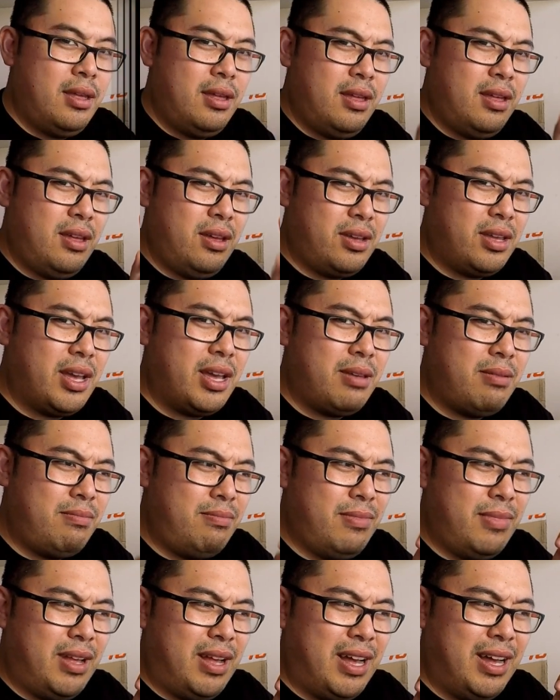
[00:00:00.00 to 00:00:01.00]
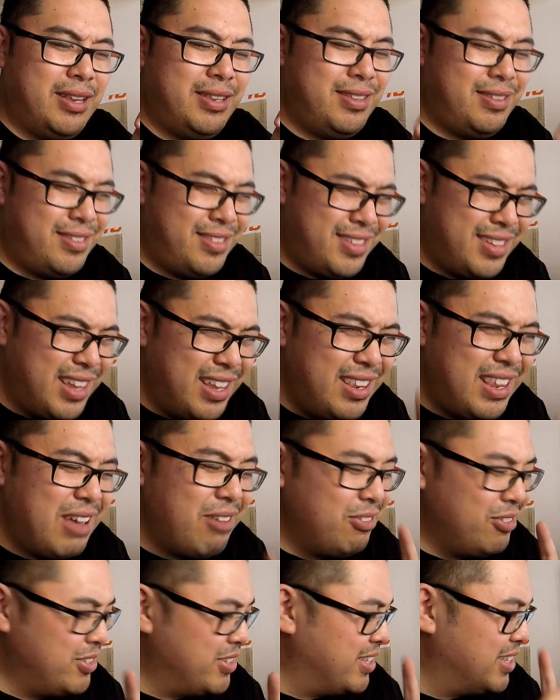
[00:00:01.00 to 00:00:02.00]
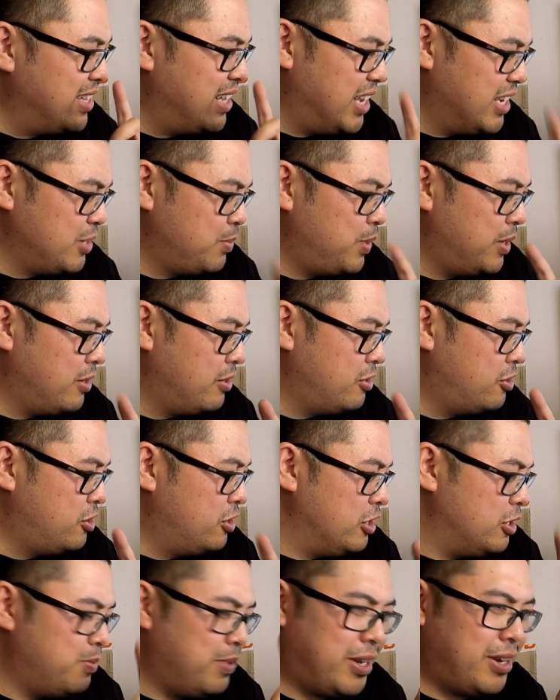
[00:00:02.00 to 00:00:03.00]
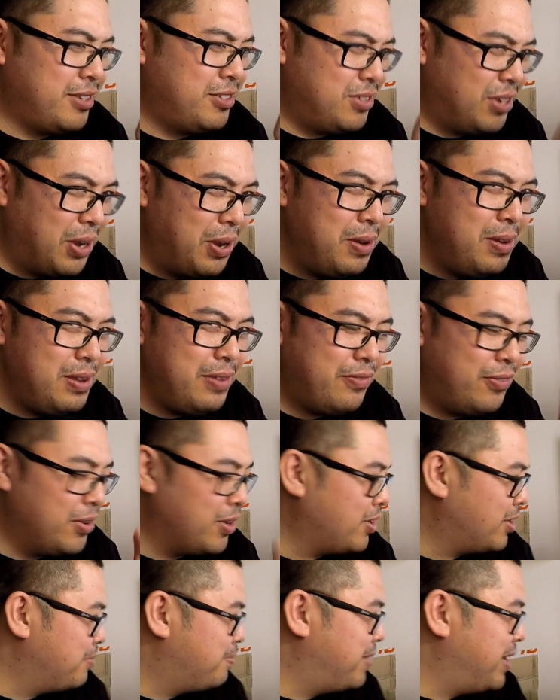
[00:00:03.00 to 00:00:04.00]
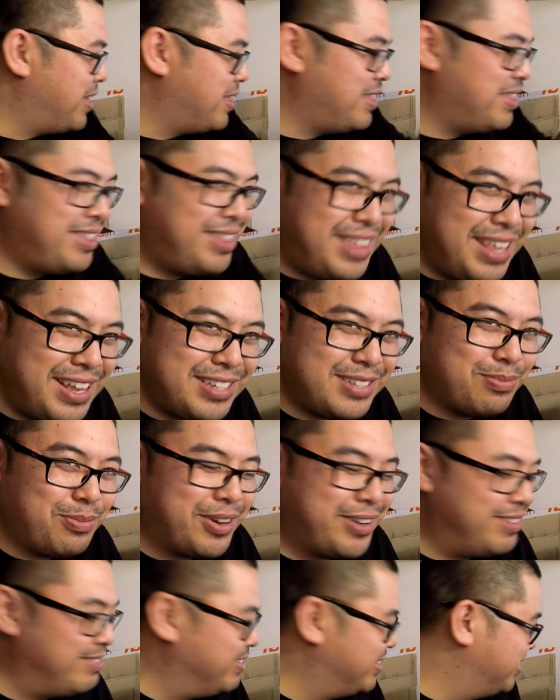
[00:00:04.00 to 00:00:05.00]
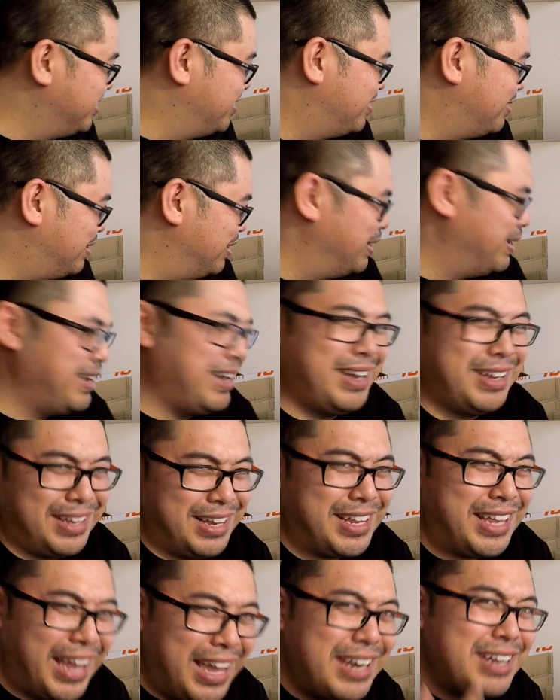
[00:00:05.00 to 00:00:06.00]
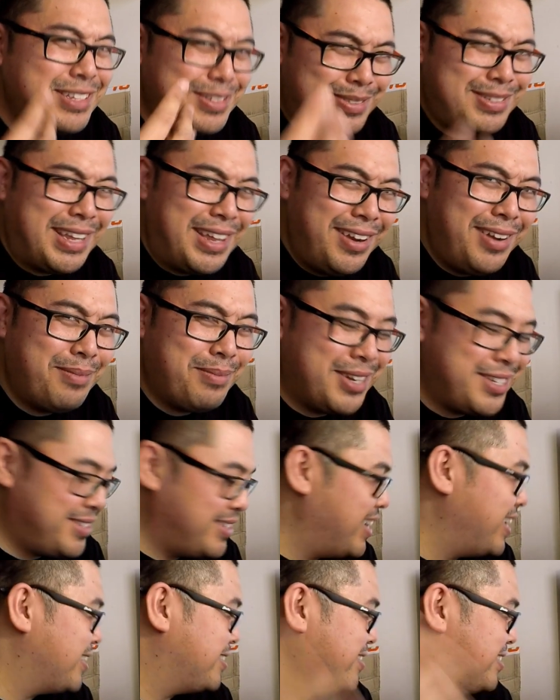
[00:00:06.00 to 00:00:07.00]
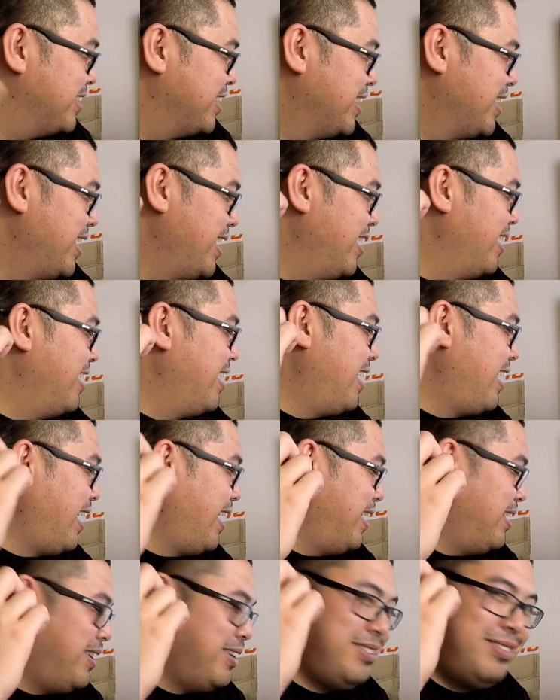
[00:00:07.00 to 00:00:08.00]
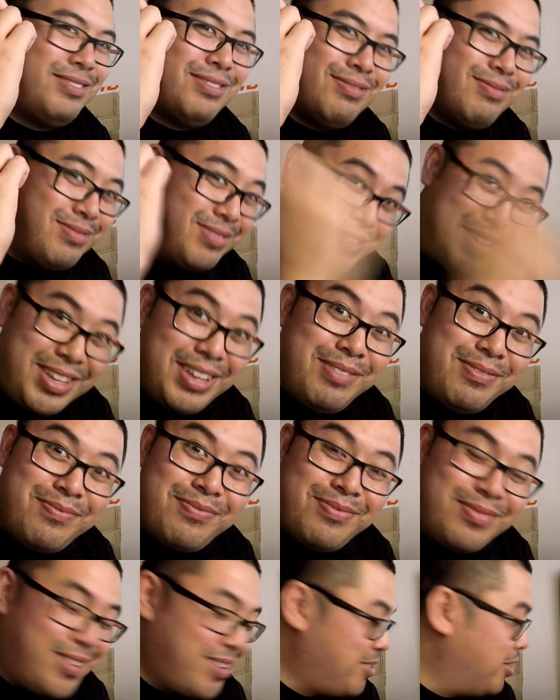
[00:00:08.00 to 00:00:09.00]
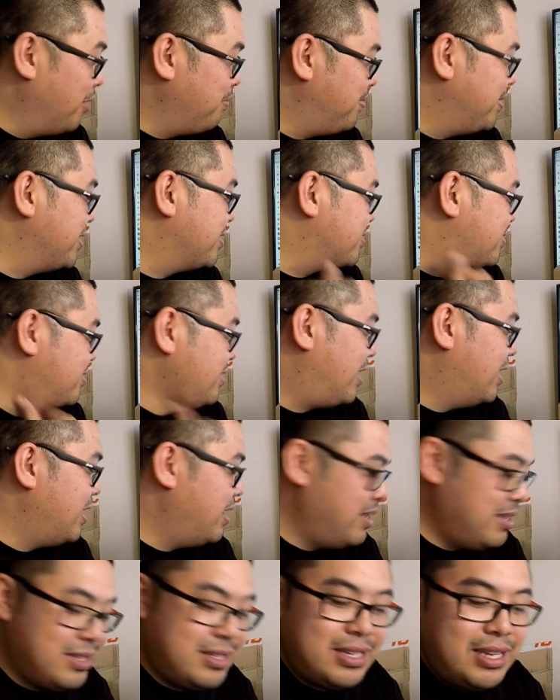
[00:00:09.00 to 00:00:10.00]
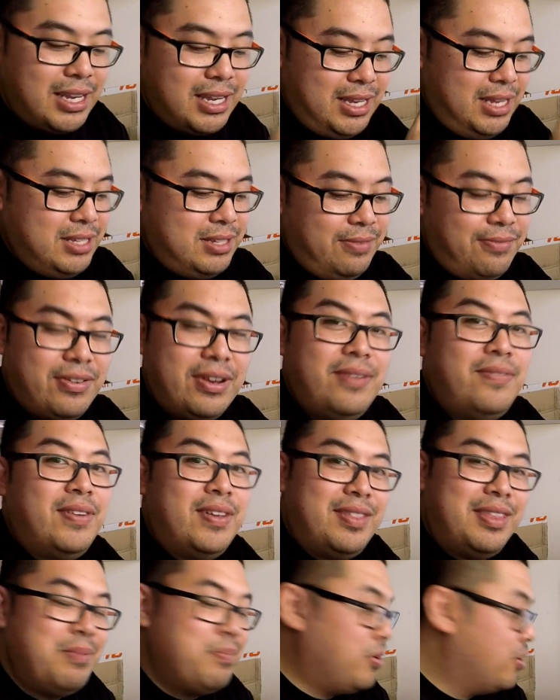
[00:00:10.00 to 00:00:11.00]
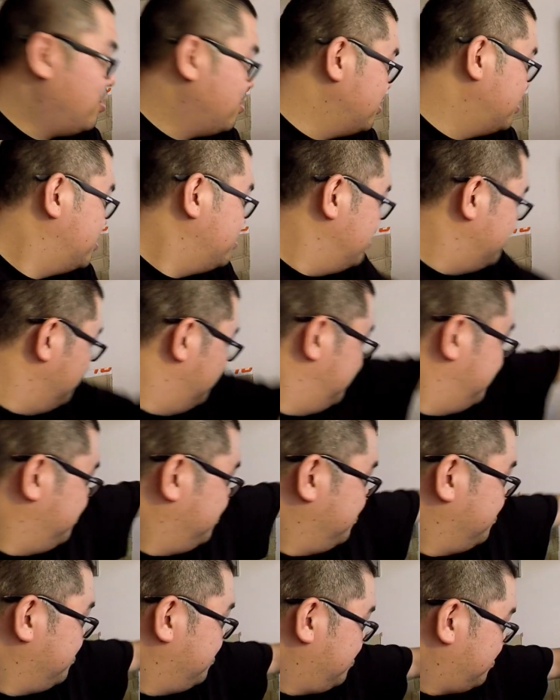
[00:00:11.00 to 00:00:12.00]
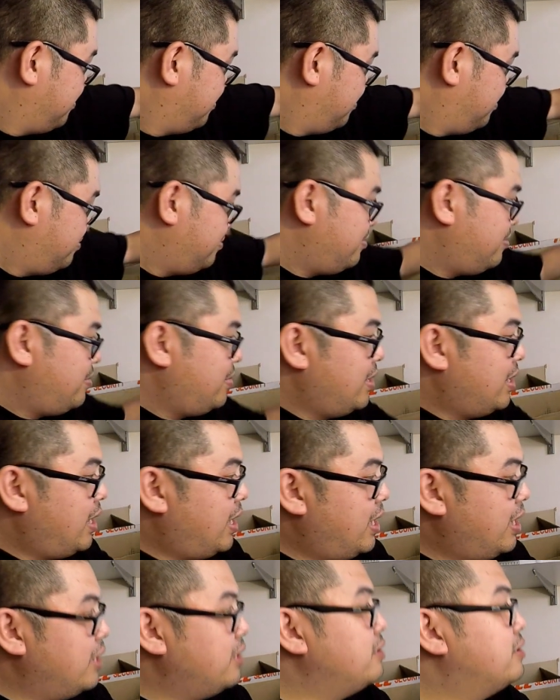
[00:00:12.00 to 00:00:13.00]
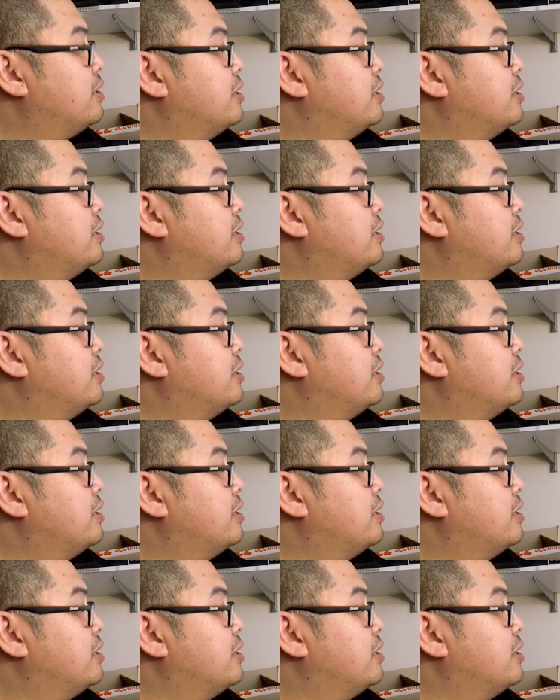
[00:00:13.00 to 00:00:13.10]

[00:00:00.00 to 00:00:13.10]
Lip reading: Okay, I said that was the last pair of shoes, but I totally forgot about this one, which is, again, it's sitting in my stacks, and I did cop this. It's a 350 box, and